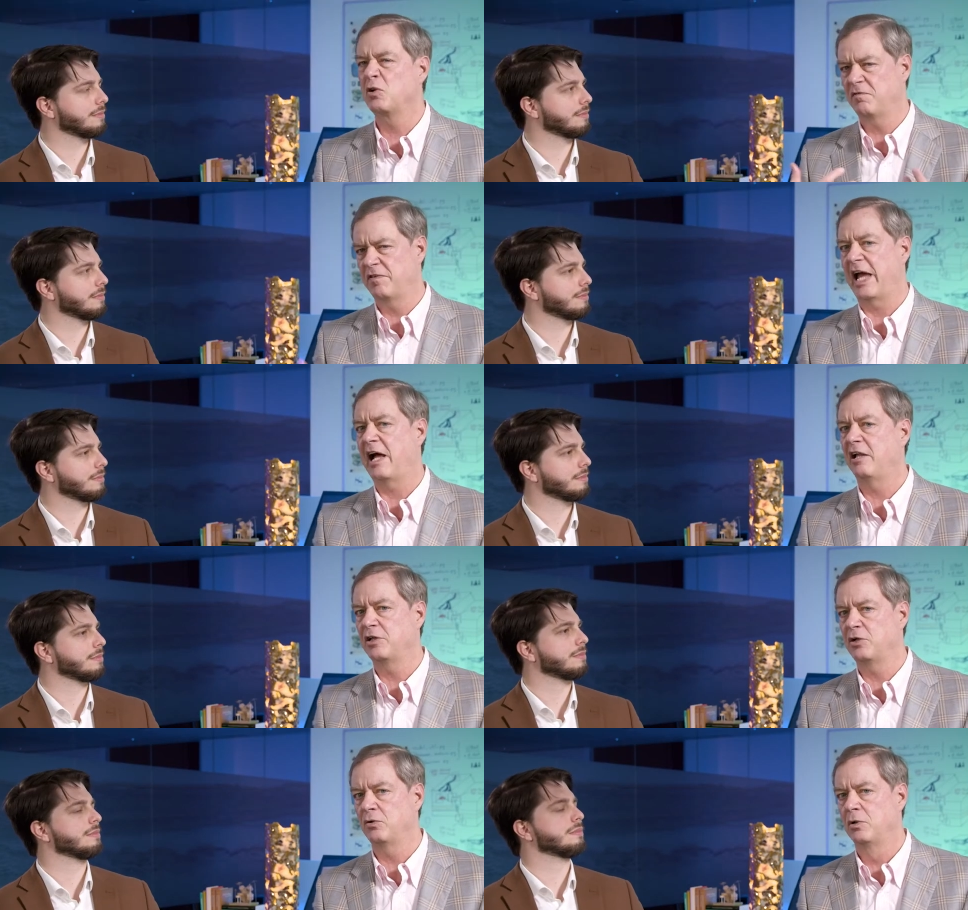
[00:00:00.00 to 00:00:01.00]

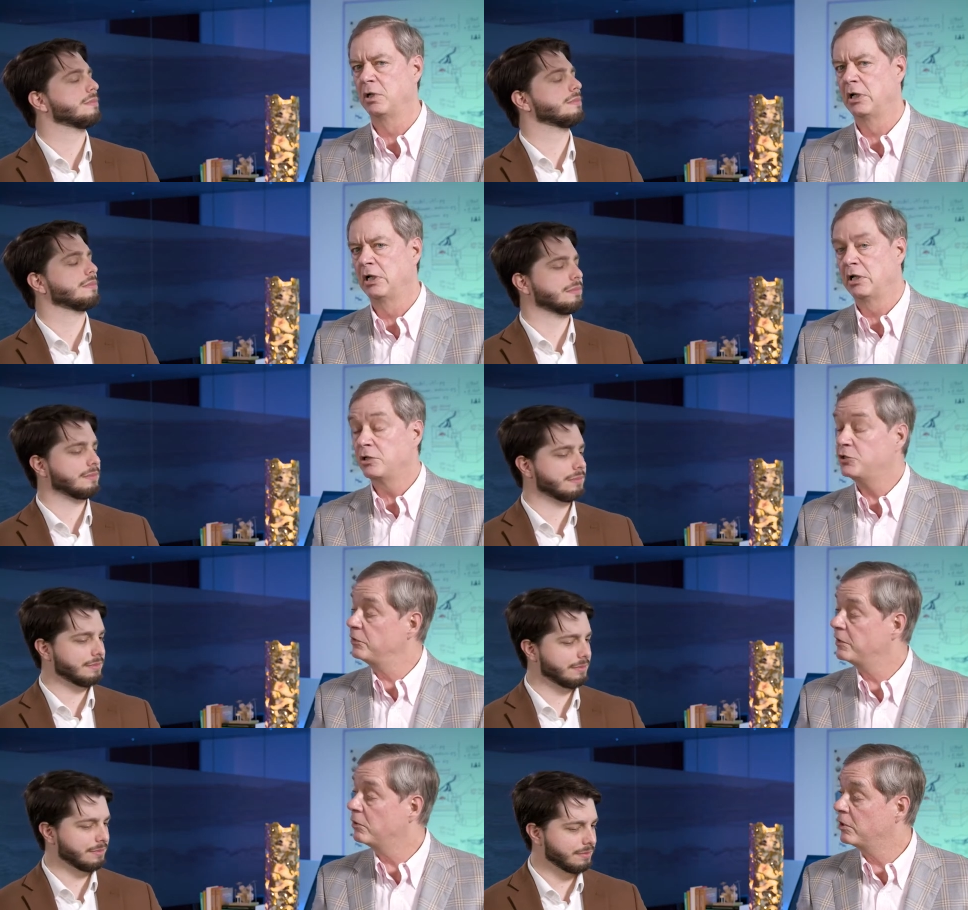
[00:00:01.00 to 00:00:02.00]
Speaker 1: value
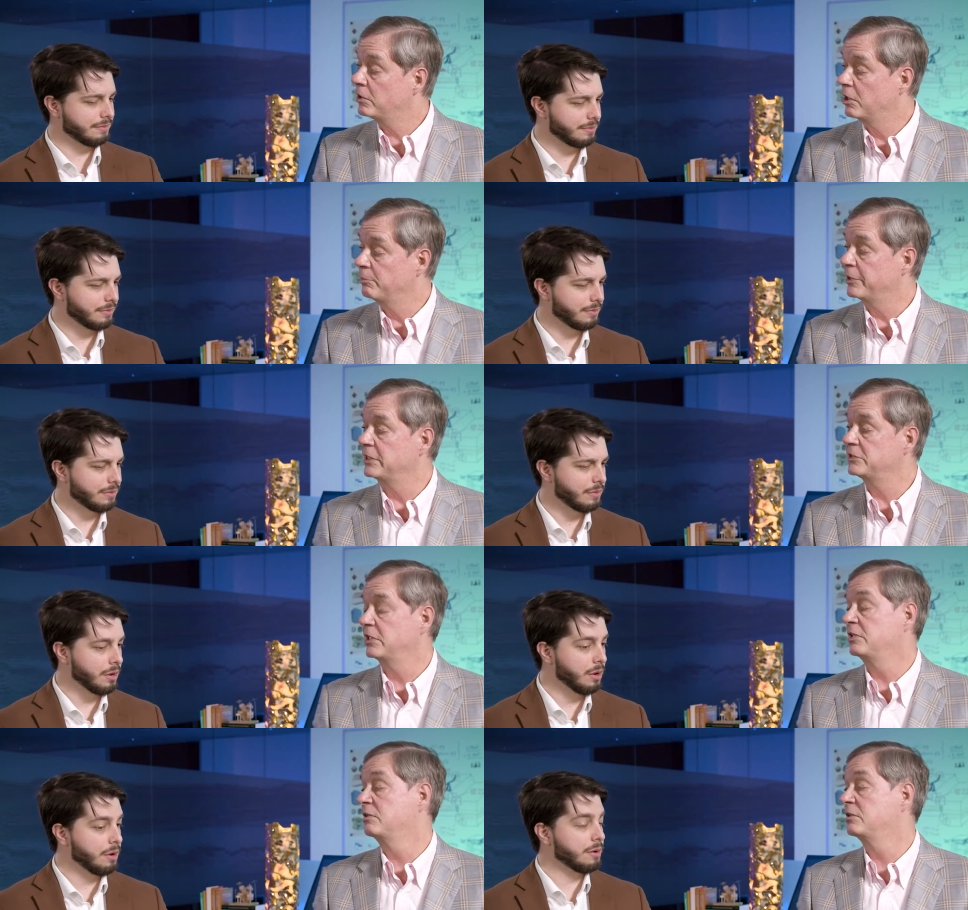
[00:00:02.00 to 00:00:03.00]
to the oil companies
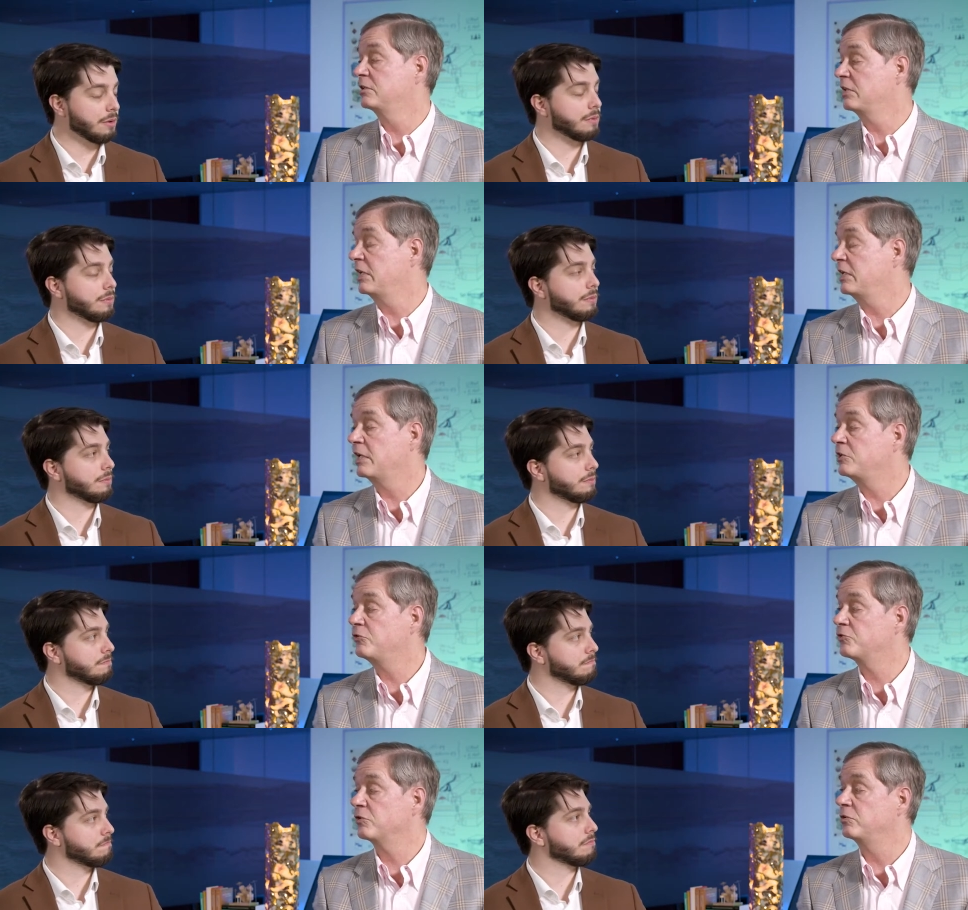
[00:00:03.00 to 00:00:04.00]
and to any end
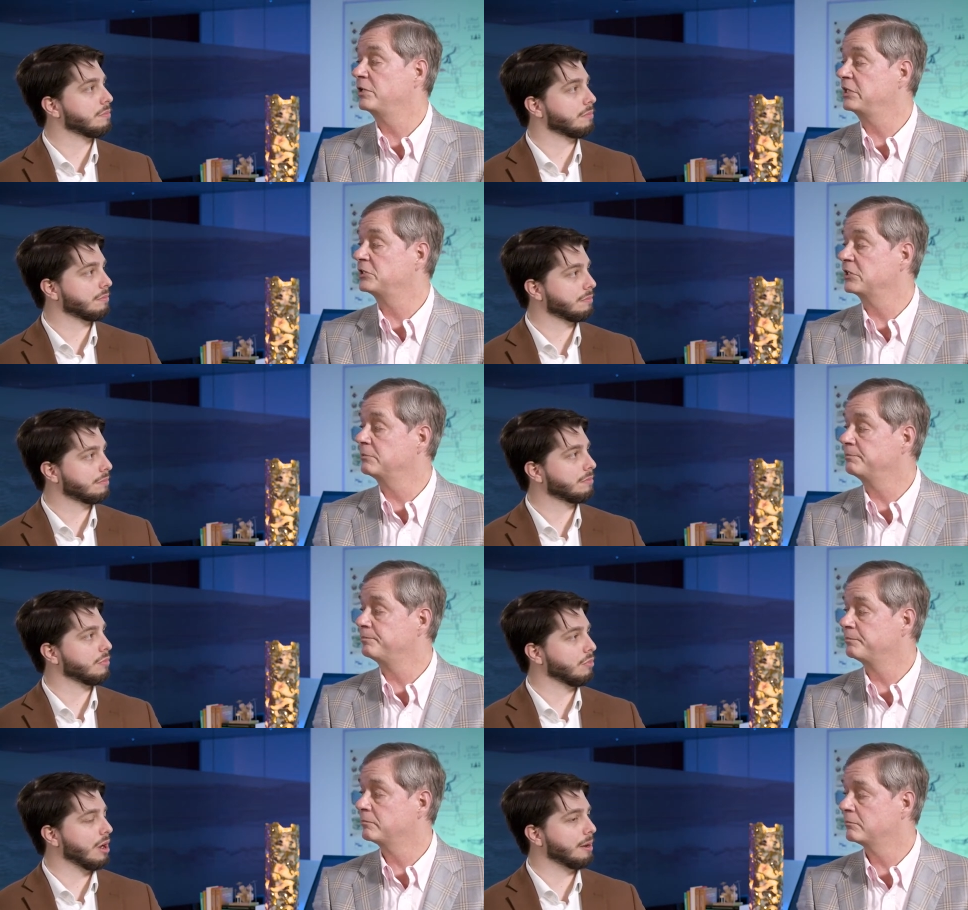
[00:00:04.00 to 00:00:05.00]
user who needs it.
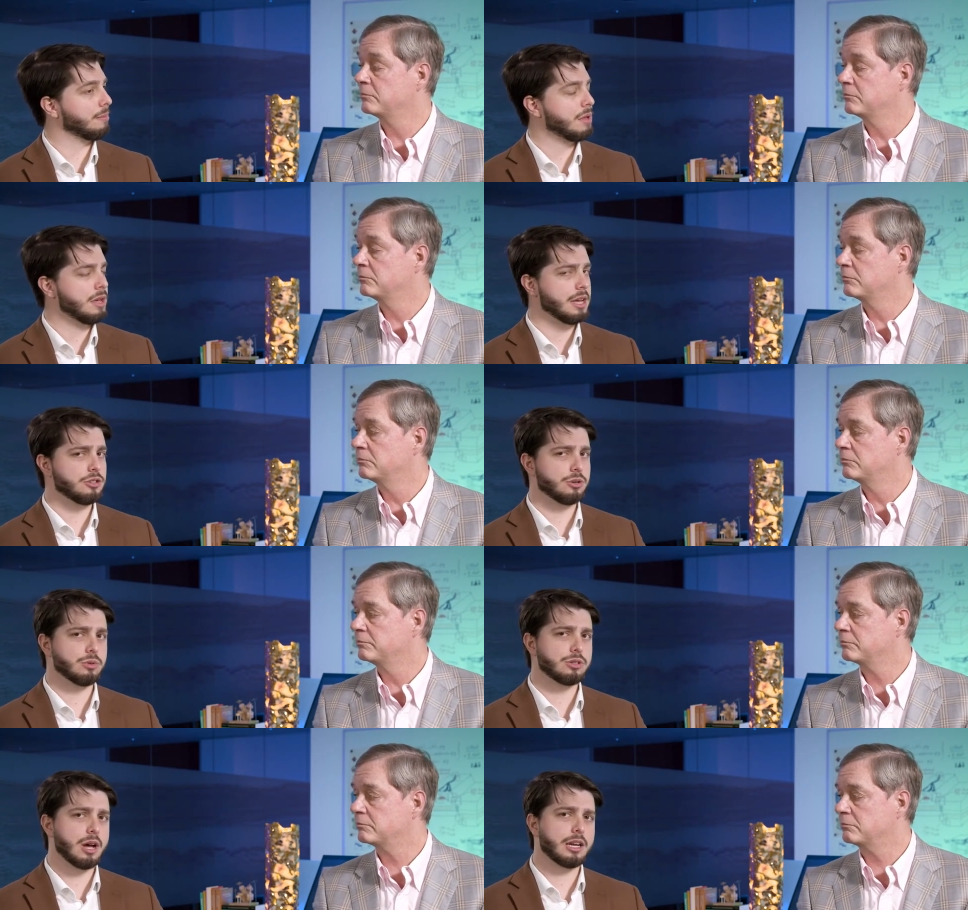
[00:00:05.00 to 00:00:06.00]
Right,
Speaker 2: and so
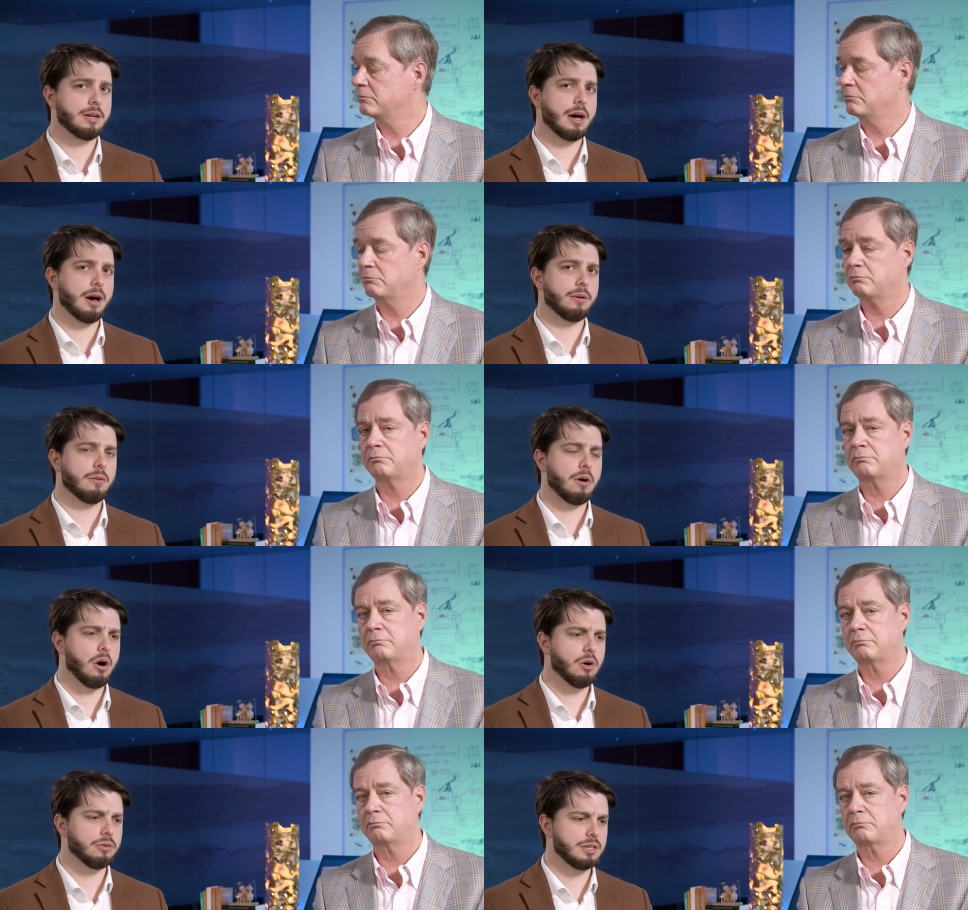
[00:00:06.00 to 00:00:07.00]
we're talking about
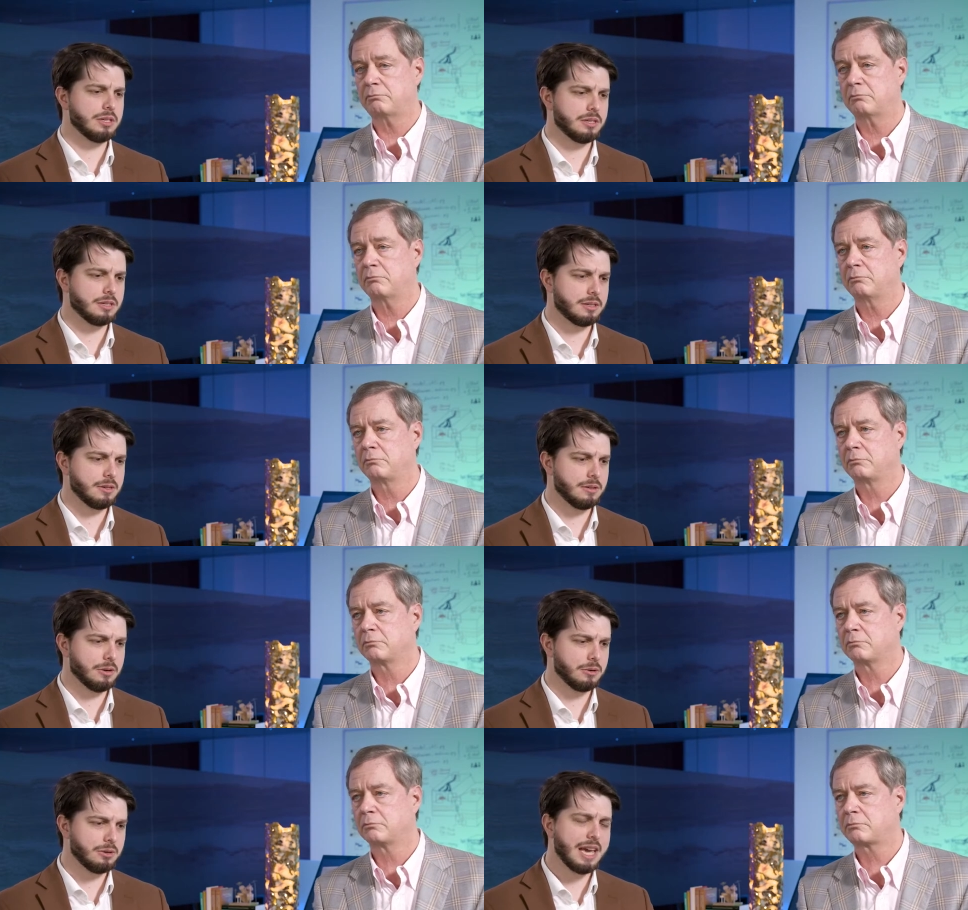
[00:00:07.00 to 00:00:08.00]
all these,
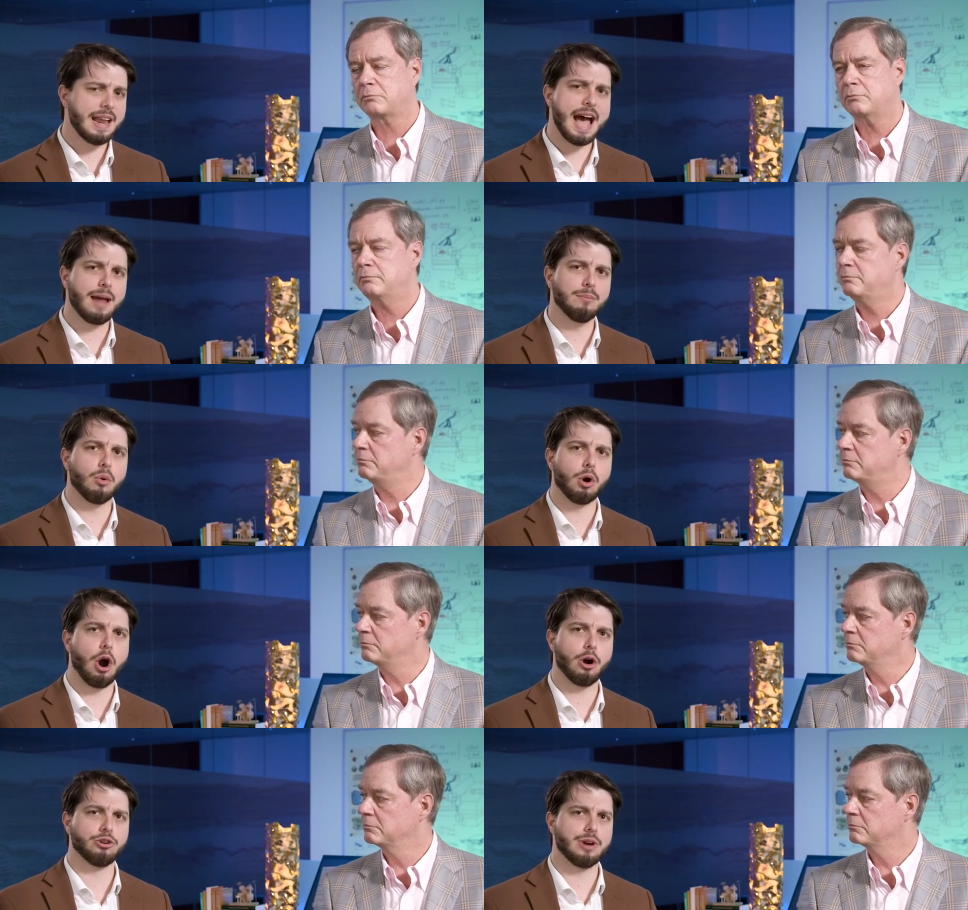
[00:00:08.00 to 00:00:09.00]
you can't add more
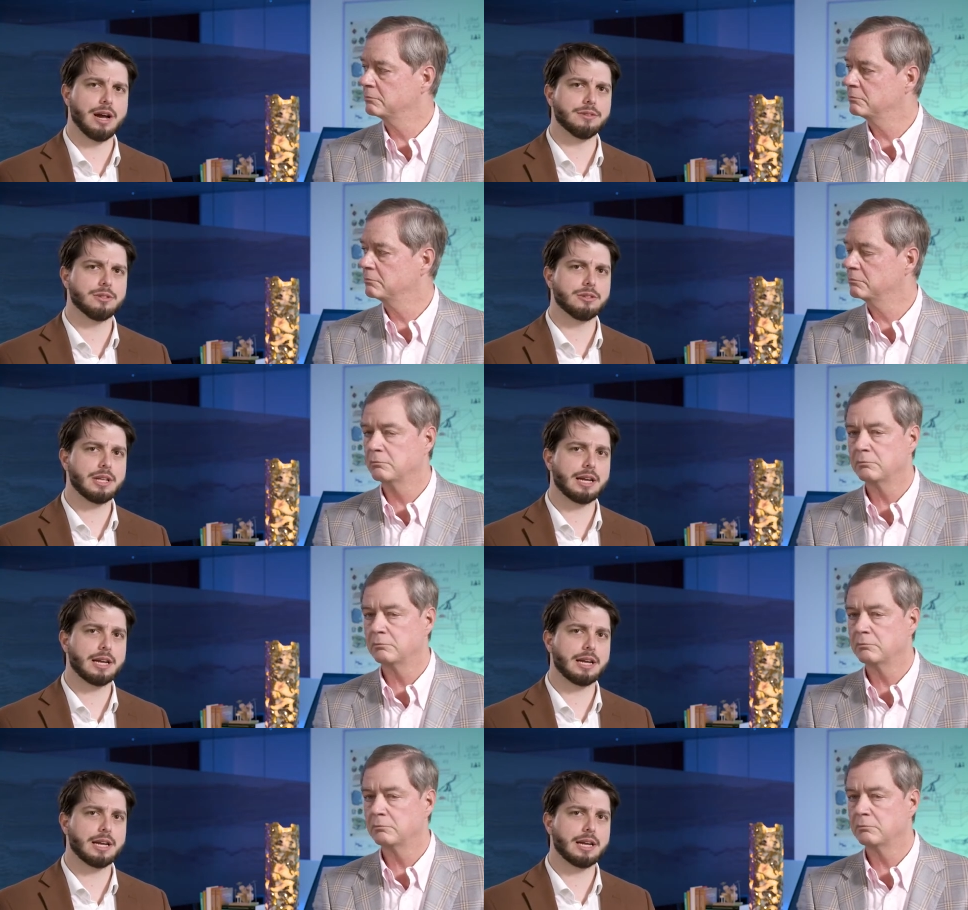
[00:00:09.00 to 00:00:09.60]
hard drives. So